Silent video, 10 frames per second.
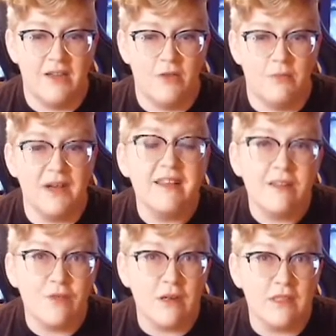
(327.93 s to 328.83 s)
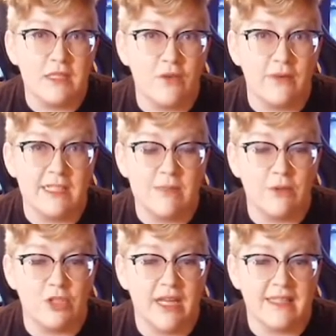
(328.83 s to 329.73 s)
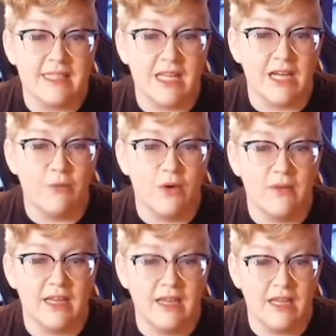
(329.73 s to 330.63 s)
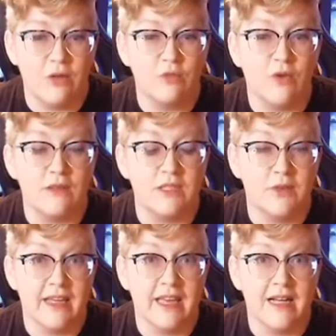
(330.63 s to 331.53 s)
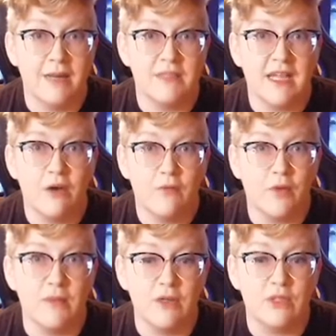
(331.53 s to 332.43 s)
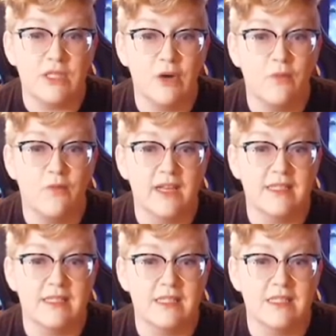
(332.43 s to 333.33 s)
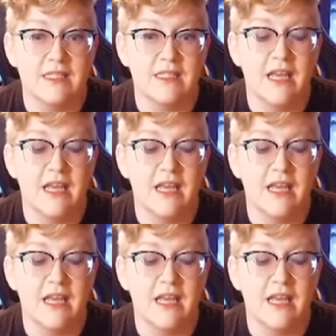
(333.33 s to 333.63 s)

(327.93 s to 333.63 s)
But if there is a reasonable chance that I won't get killed while doing it, I'm down for most home fixes.